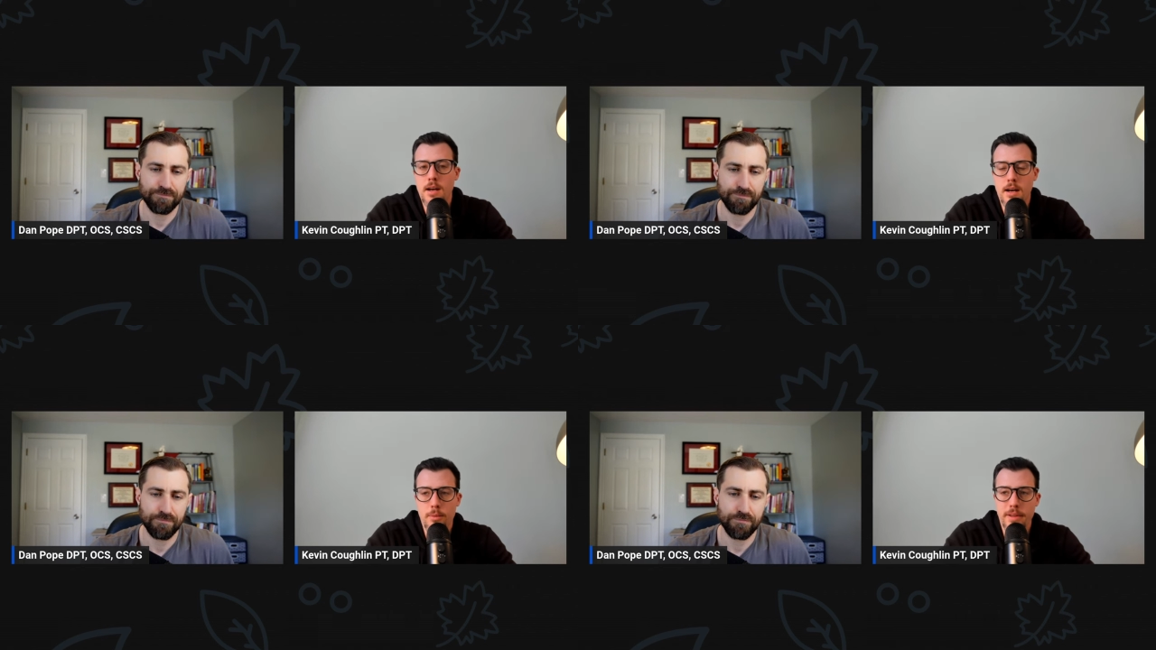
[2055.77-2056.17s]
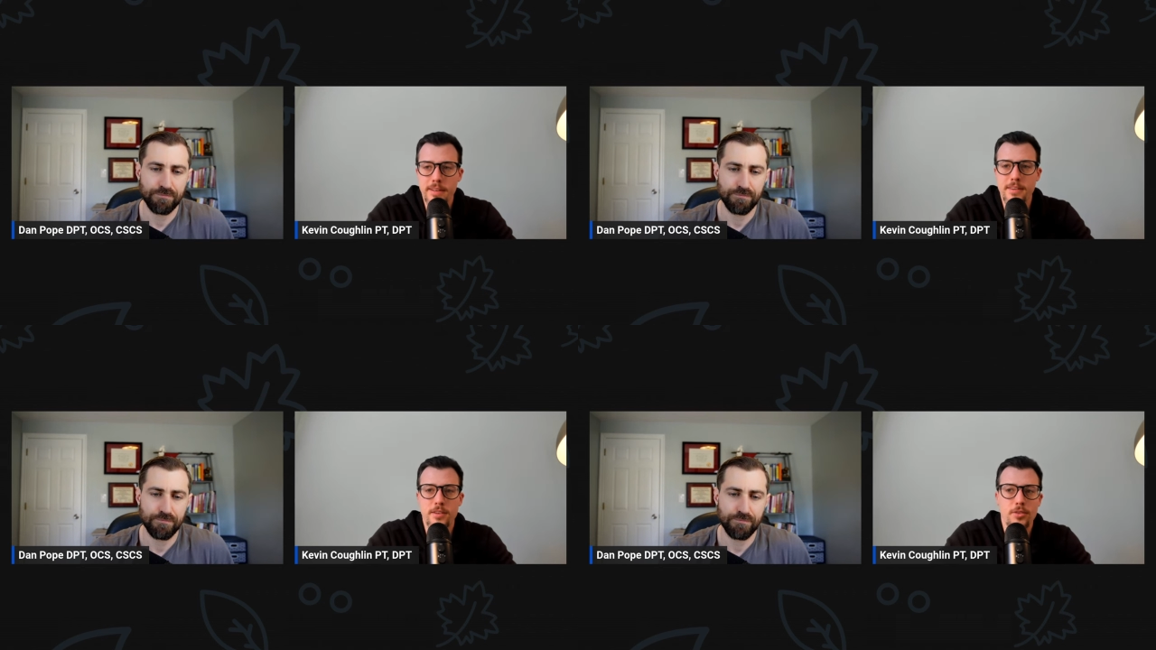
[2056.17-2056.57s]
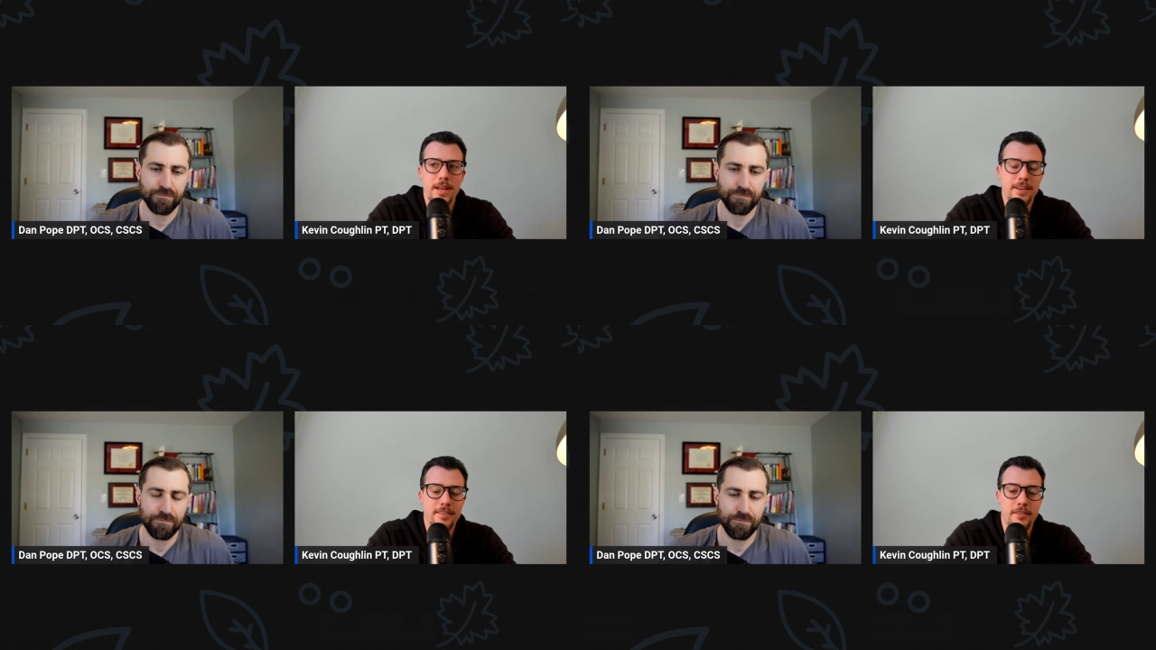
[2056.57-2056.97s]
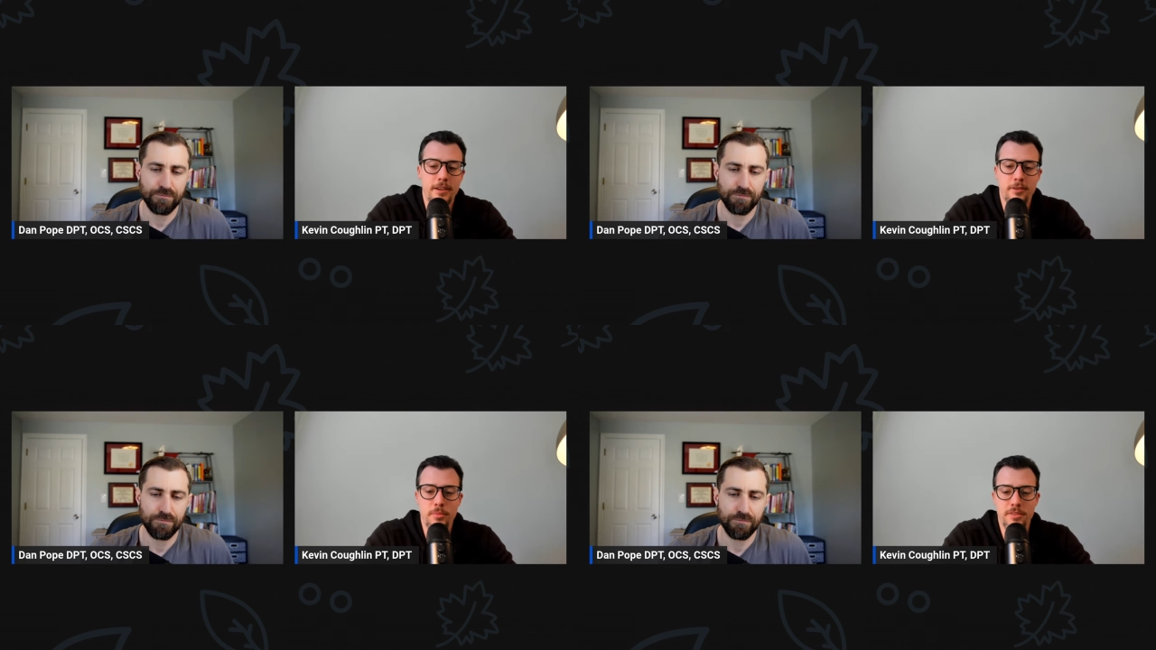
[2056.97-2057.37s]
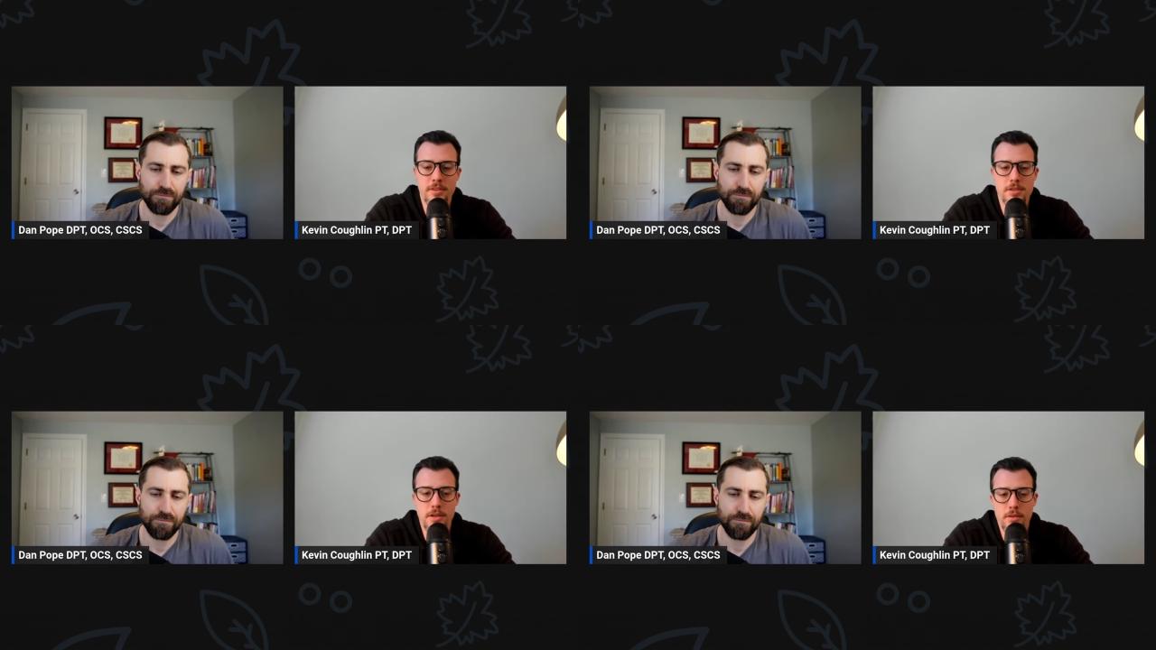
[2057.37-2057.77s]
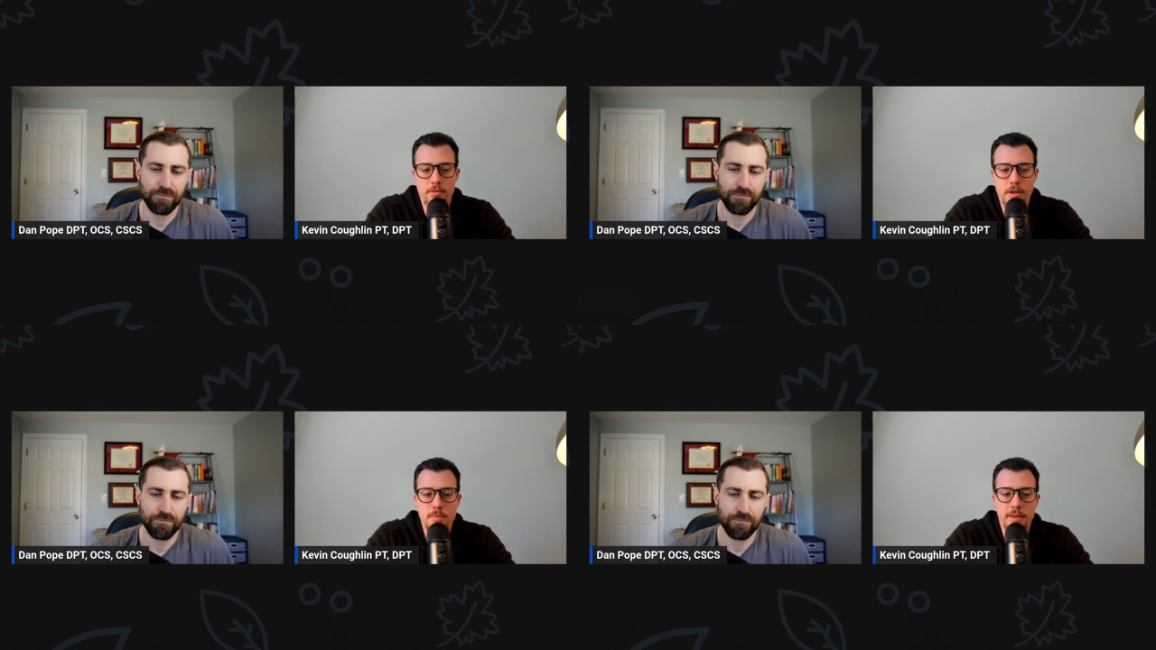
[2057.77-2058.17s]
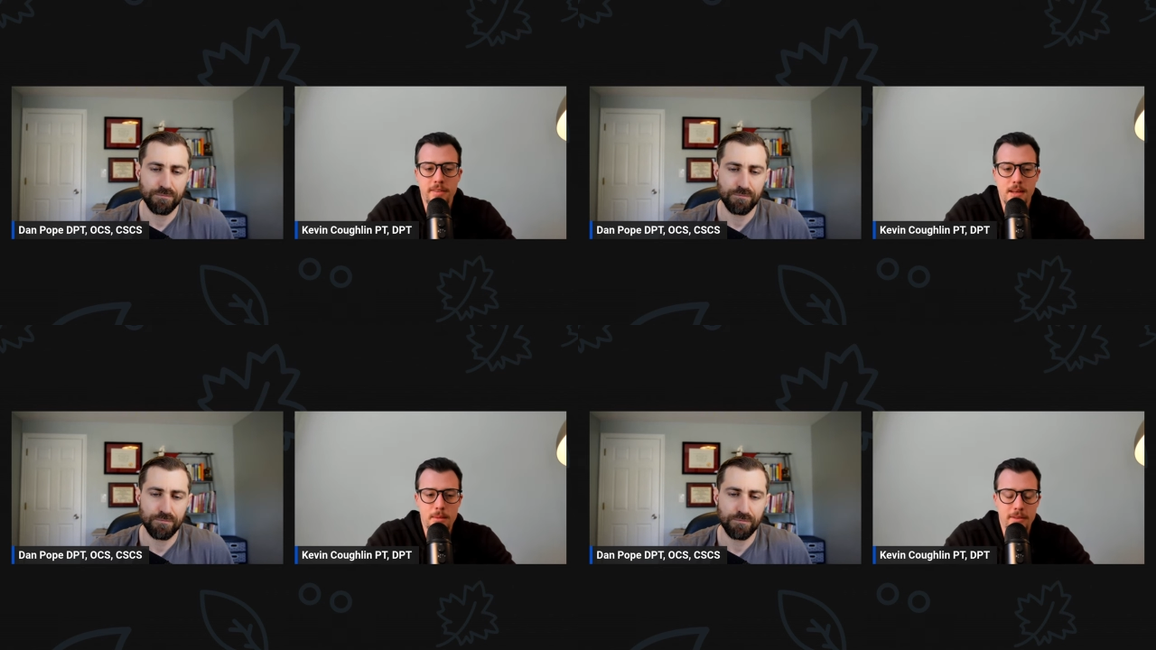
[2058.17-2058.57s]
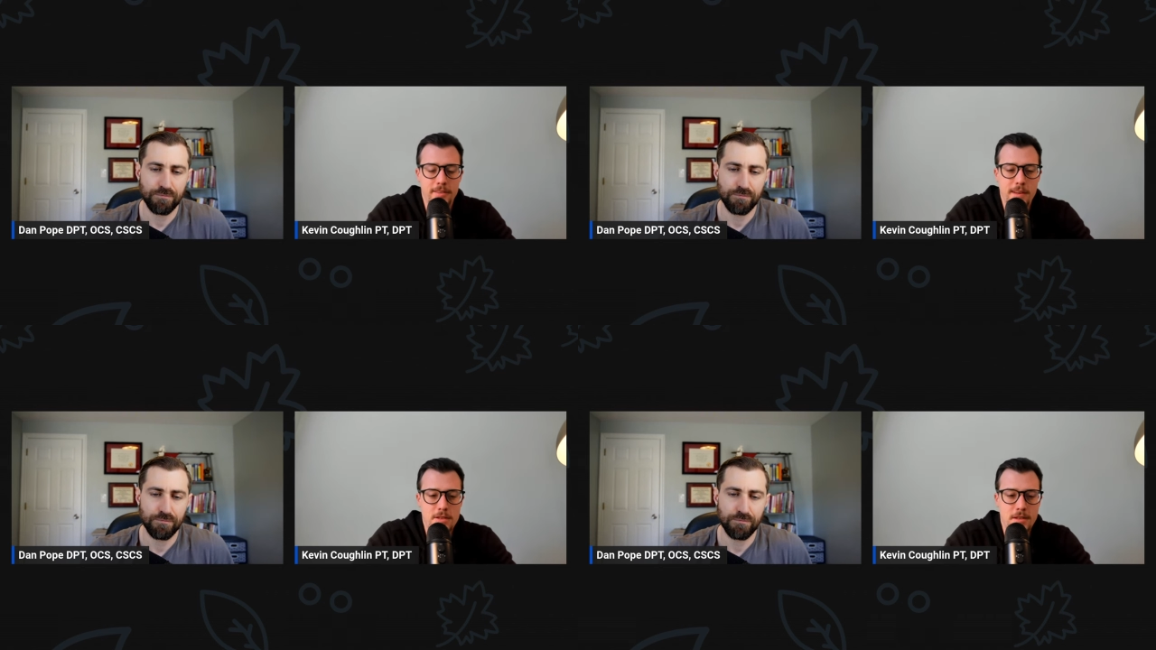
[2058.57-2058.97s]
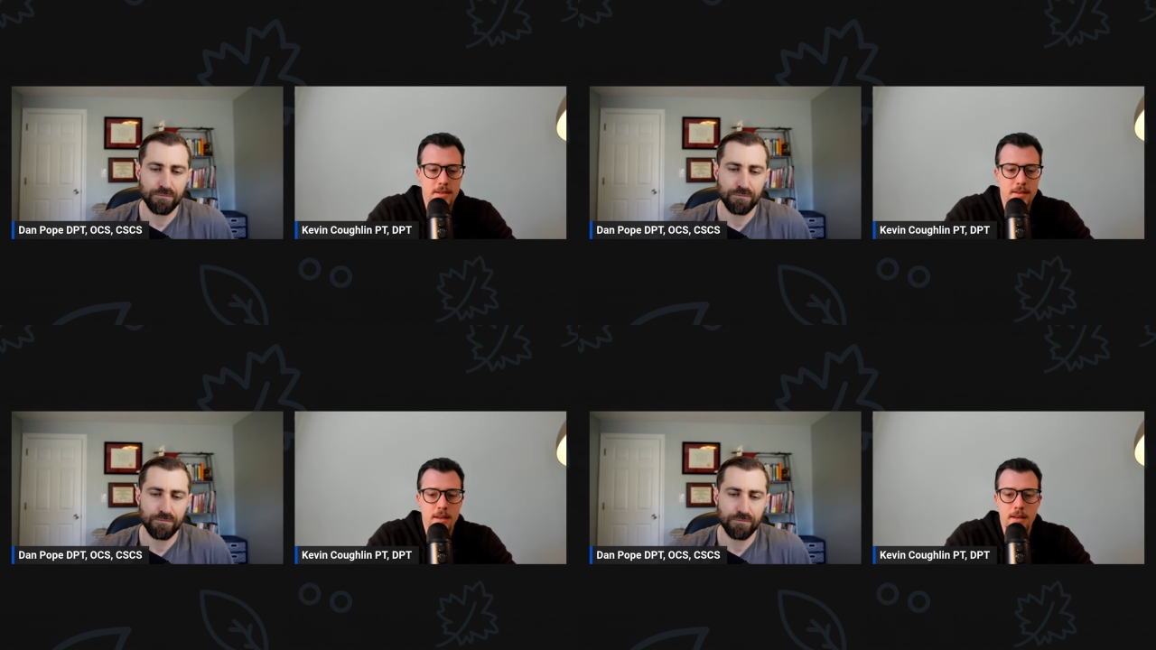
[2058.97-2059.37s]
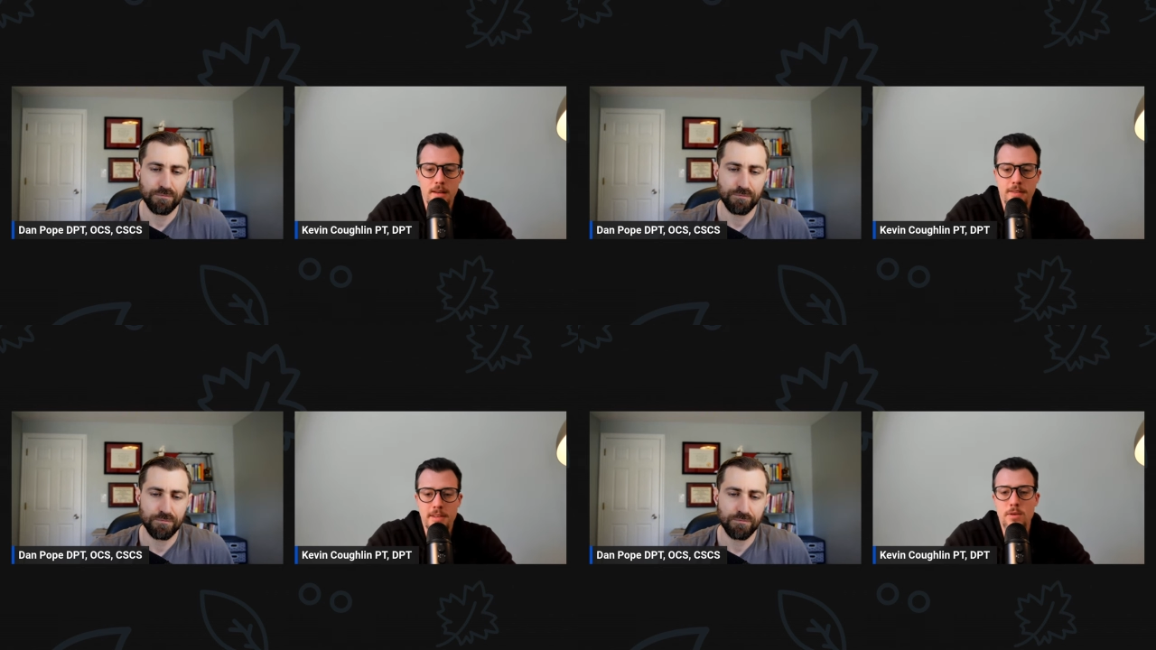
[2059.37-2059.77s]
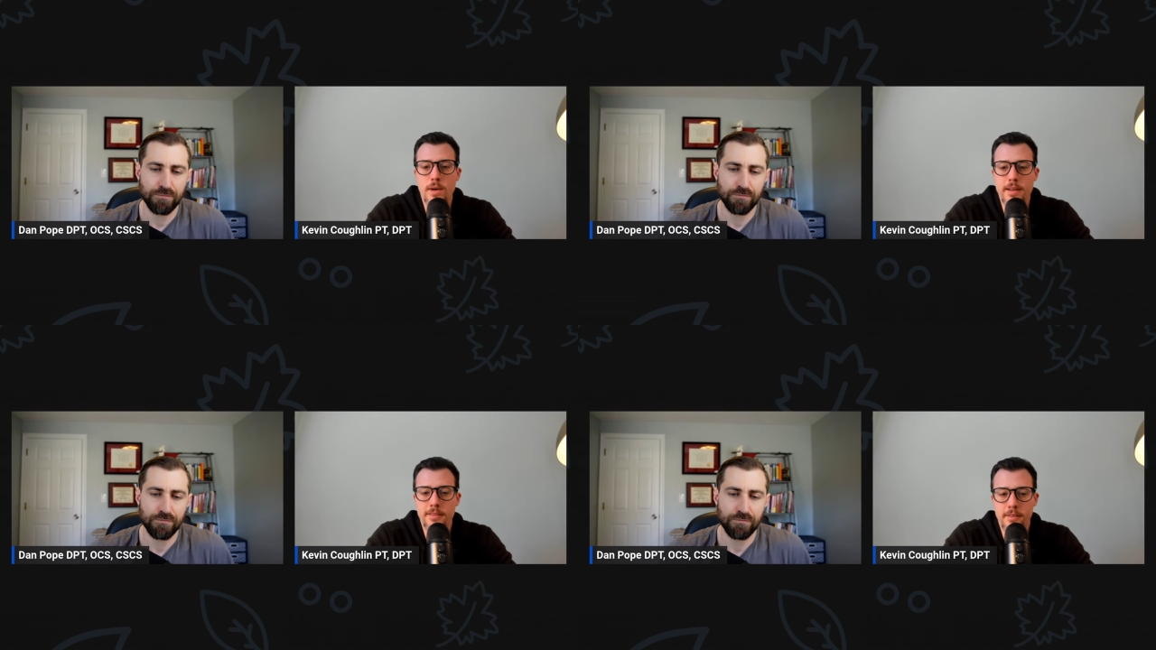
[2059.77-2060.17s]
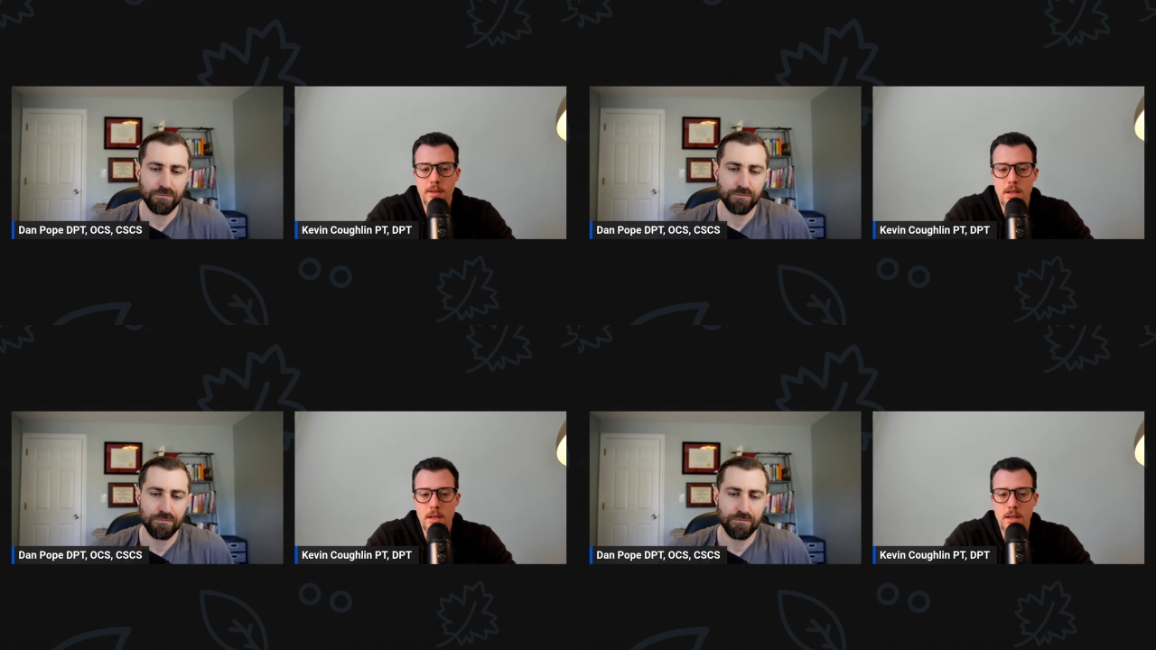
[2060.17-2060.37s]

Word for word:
Speaker 1: we like to do like a 6-position rhythmic stabilization sequence.